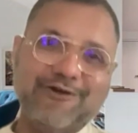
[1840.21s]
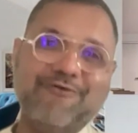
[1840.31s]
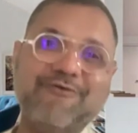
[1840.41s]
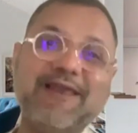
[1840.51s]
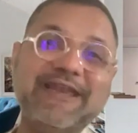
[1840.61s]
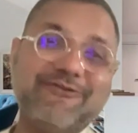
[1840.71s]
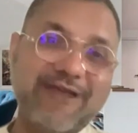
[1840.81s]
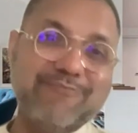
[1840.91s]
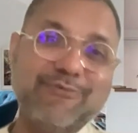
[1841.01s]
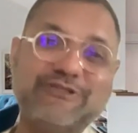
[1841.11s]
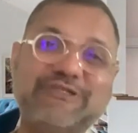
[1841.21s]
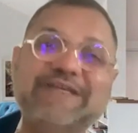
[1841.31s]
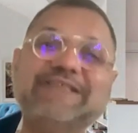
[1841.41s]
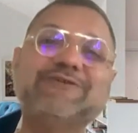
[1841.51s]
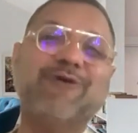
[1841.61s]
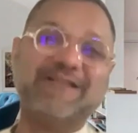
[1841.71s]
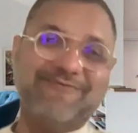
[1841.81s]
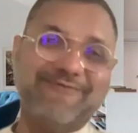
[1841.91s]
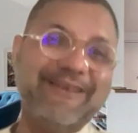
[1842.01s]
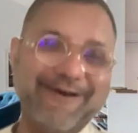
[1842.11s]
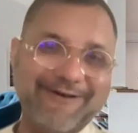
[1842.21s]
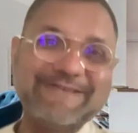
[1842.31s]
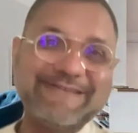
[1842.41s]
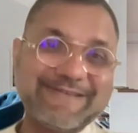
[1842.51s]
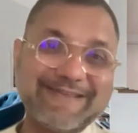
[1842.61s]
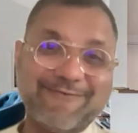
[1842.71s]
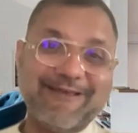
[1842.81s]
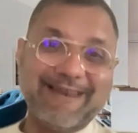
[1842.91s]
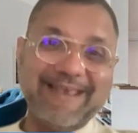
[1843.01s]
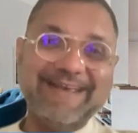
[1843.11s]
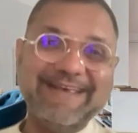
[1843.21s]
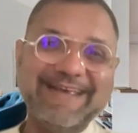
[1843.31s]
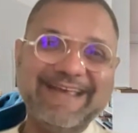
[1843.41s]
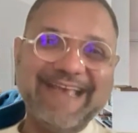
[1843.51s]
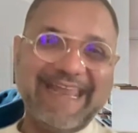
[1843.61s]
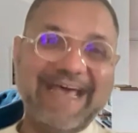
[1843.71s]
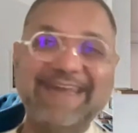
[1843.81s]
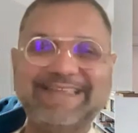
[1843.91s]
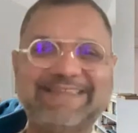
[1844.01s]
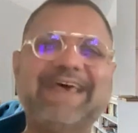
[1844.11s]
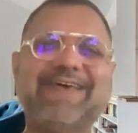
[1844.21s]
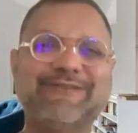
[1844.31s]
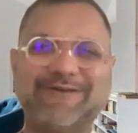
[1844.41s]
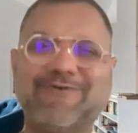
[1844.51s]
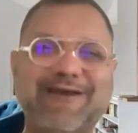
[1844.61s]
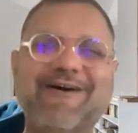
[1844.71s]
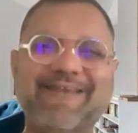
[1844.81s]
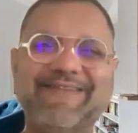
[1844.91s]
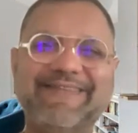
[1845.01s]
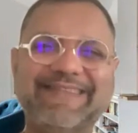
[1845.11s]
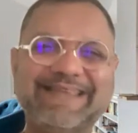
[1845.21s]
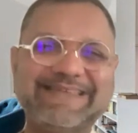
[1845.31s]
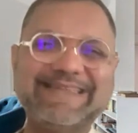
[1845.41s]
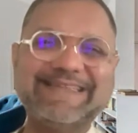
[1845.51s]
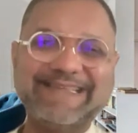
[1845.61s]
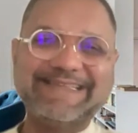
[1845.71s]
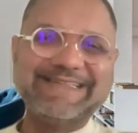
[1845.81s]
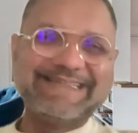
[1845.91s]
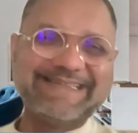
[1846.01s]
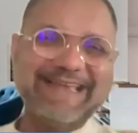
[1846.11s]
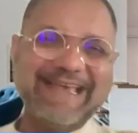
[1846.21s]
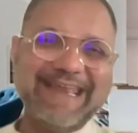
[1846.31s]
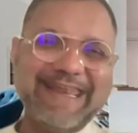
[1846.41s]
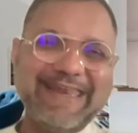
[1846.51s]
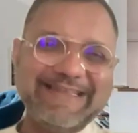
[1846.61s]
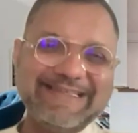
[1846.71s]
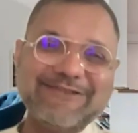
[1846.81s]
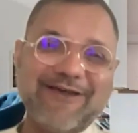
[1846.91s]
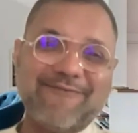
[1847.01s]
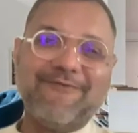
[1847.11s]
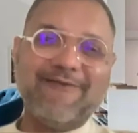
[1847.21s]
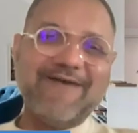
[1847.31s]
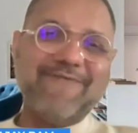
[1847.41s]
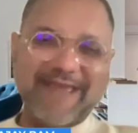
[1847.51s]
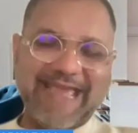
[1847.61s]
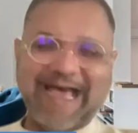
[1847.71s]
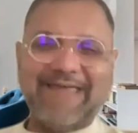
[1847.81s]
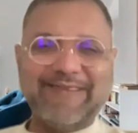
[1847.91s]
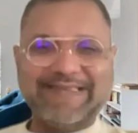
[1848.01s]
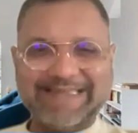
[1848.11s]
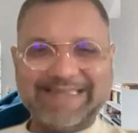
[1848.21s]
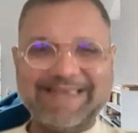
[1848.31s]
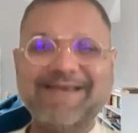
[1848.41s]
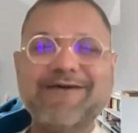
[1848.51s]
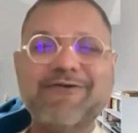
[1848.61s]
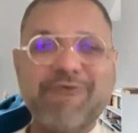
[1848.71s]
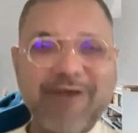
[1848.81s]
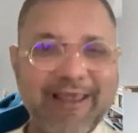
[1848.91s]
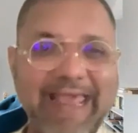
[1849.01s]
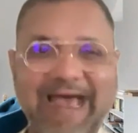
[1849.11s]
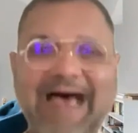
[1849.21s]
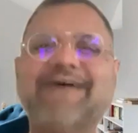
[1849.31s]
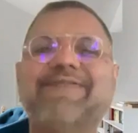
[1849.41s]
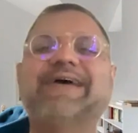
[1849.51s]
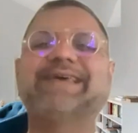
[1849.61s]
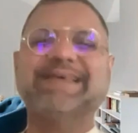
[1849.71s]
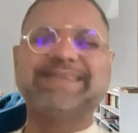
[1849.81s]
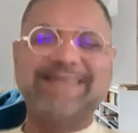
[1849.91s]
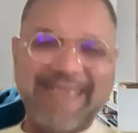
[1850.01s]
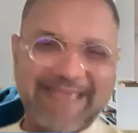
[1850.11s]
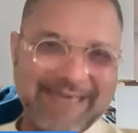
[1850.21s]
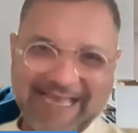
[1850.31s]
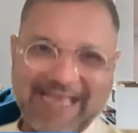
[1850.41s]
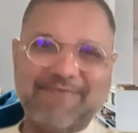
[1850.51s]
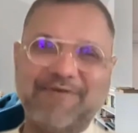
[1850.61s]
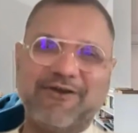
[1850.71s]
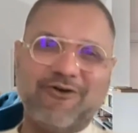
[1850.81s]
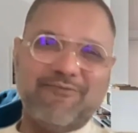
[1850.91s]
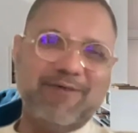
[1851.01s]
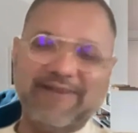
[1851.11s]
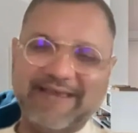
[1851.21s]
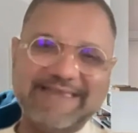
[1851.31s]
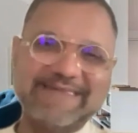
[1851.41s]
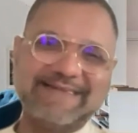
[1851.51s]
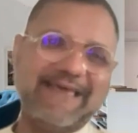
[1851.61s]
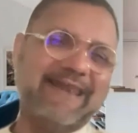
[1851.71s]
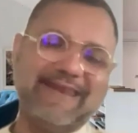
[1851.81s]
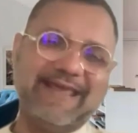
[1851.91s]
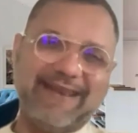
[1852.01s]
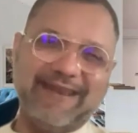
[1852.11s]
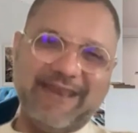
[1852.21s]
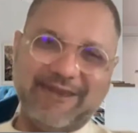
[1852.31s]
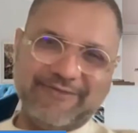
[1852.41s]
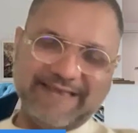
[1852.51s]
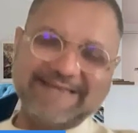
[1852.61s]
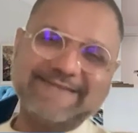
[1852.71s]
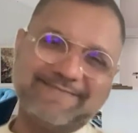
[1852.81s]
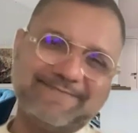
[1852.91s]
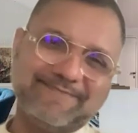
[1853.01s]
to really train machines to watch videos, really, and understand what's going on. This is not fluff AI. This is real AI that has taken time to go build this and do this.